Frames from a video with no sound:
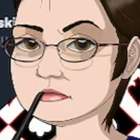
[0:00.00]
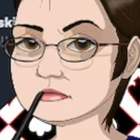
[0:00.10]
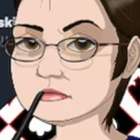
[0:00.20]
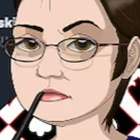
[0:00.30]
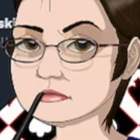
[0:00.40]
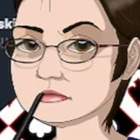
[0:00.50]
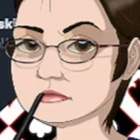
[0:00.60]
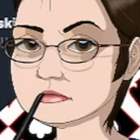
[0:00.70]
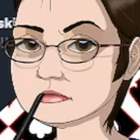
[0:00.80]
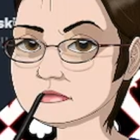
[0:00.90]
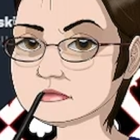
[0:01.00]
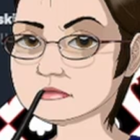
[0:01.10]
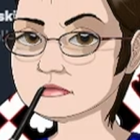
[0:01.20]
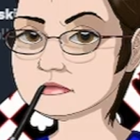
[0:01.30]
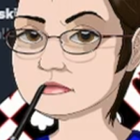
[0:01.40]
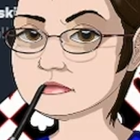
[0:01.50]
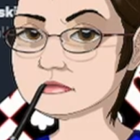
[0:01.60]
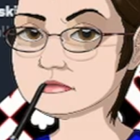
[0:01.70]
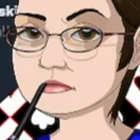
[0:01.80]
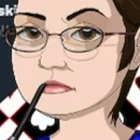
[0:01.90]
2 particular
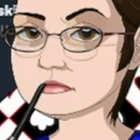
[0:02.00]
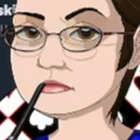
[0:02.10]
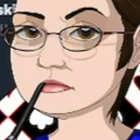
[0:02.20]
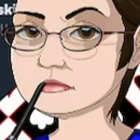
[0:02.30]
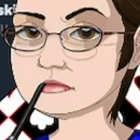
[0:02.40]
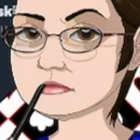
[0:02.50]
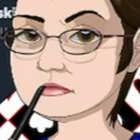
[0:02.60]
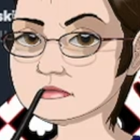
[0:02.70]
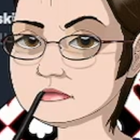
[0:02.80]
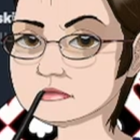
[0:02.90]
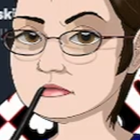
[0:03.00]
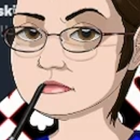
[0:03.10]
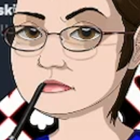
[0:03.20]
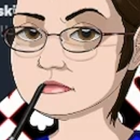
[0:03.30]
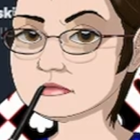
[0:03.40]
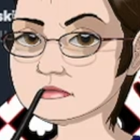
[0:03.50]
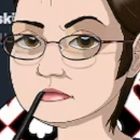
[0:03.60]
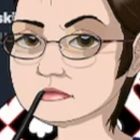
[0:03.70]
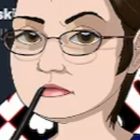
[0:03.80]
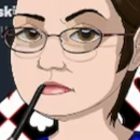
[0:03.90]
people I
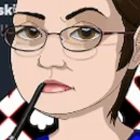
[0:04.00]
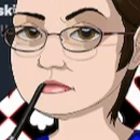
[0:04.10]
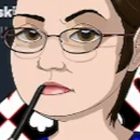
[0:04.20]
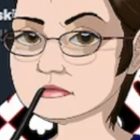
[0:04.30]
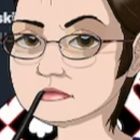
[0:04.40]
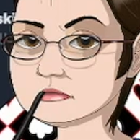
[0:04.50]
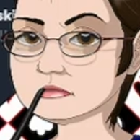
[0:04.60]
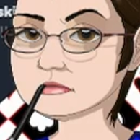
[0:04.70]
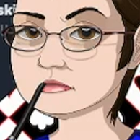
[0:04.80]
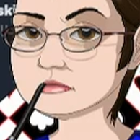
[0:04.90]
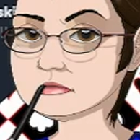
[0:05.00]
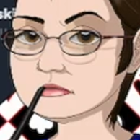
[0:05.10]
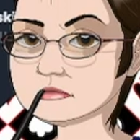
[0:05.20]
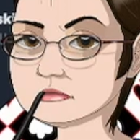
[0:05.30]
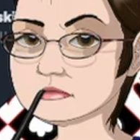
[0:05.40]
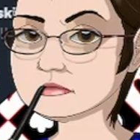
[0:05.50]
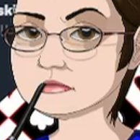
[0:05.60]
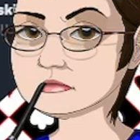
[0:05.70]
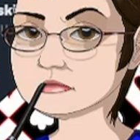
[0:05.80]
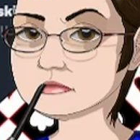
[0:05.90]
reached out to is like, hey, can you
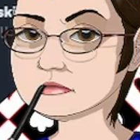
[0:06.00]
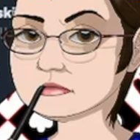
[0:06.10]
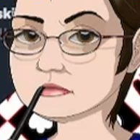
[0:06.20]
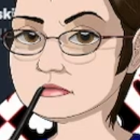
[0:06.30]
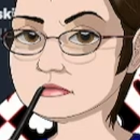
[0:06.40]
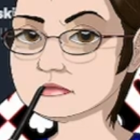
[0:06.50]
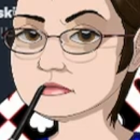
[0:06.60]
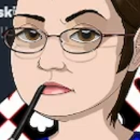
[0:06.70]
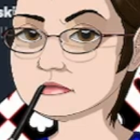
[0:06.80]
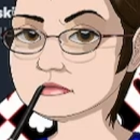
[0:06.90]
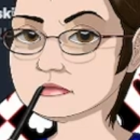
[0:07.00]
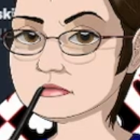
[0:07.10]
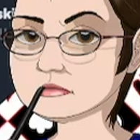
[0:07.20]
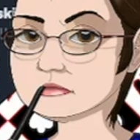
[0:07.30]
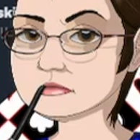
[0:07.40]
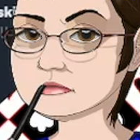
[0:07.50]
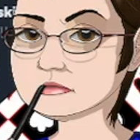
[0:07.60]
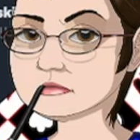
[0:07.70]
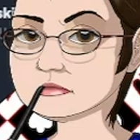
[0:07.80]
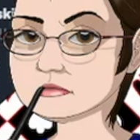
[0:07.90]
tag Elon Musk
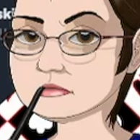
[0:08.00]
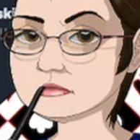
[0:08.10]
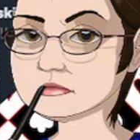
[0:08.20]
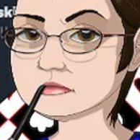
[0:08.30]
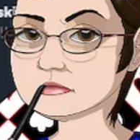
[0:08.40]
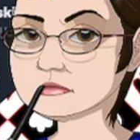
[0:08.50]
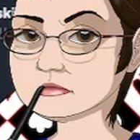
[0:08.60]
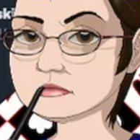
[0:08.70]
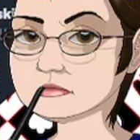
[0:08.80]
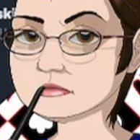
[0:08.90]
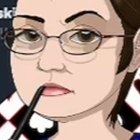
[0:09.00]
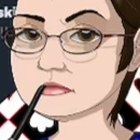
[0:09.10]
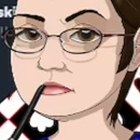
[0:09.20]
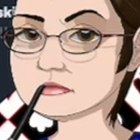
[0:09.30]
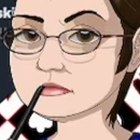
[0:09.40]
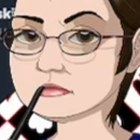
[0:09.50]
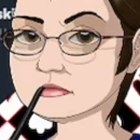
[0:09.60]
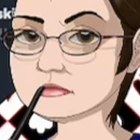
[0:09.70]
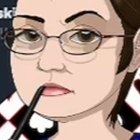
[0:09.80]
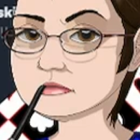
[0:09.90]
to see if he would reinstate
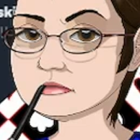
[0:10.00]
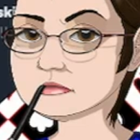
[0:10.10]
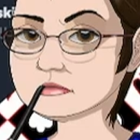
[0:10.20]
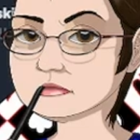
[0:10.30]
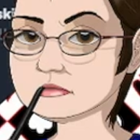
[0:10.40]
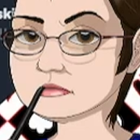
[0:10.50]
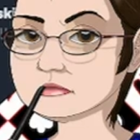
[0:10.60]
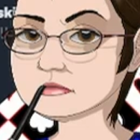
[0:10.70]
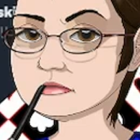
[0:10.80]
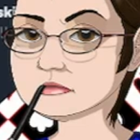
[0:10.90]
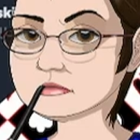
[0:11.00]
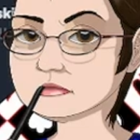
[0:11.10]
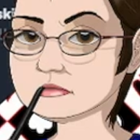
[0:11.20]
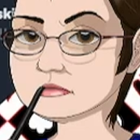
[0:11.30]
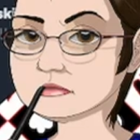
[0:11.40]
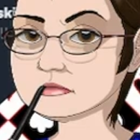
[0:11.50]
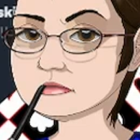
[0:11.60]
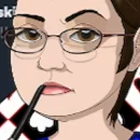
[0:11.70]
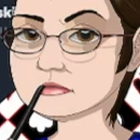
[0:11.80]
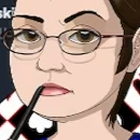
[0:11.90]
my account? Just, you know,
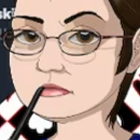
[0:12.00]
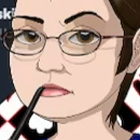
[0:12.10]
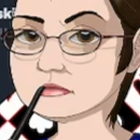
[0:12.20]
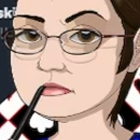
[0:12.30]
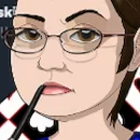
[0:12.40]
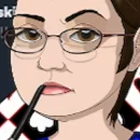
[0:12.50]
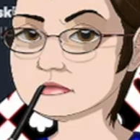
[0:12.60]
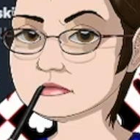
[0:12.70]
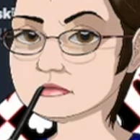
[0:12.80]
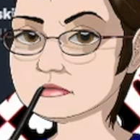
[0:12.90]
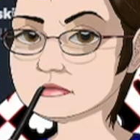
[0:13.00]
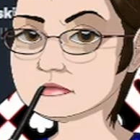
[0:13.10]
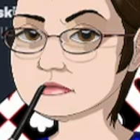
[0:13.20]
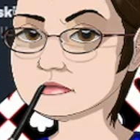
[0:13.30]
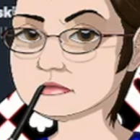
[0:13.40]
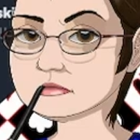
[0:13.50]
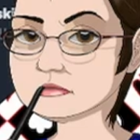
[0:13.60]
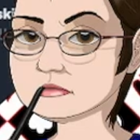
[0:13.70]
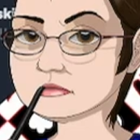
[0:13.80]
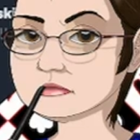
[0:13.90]
give it a shot in the wind, see what comes out of
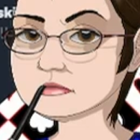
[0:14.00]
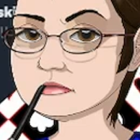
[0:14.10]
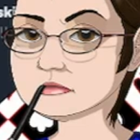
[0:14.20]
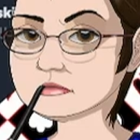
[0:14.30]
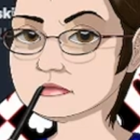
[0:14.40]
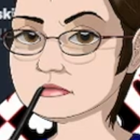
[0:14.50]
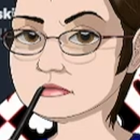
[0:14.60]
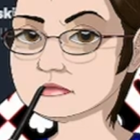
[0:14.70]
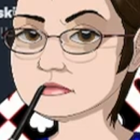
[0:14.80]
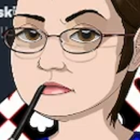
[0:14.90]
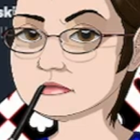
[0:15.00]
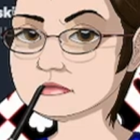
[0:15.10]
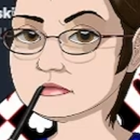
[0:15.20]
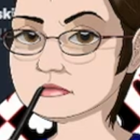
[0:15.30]
it. Well,